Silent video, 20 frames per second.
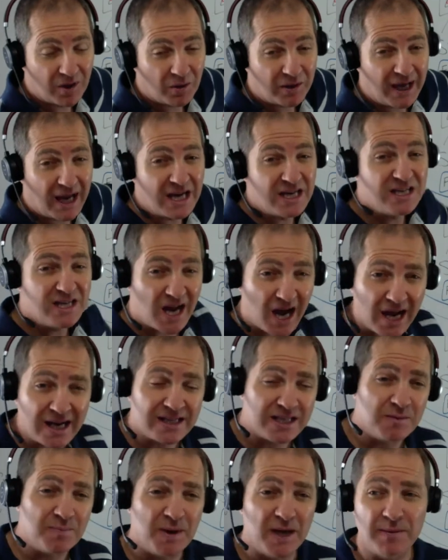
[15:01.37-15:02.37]
Okay.
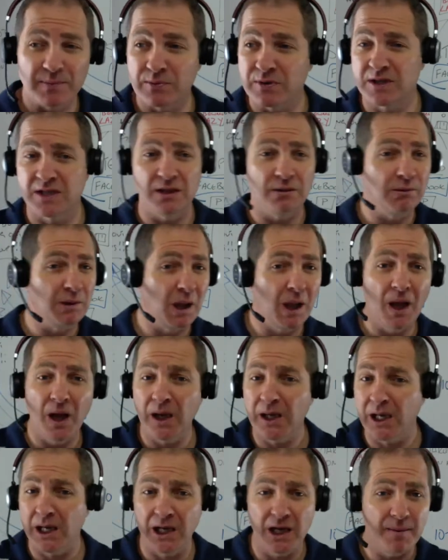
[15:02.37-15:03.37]
90 people still
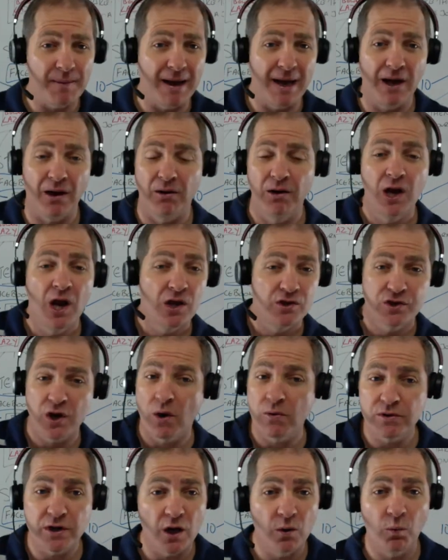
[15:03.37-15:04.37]
lurking about,
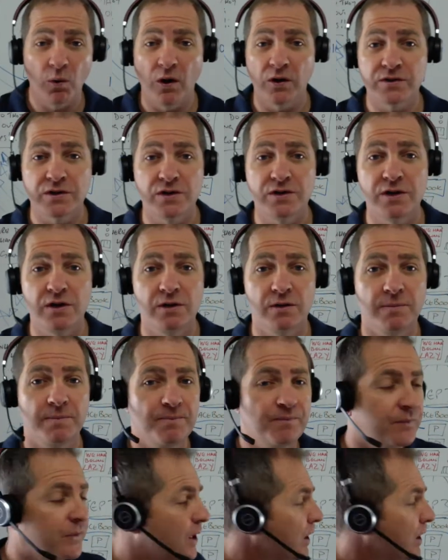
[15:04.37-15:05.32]
don't know what to do.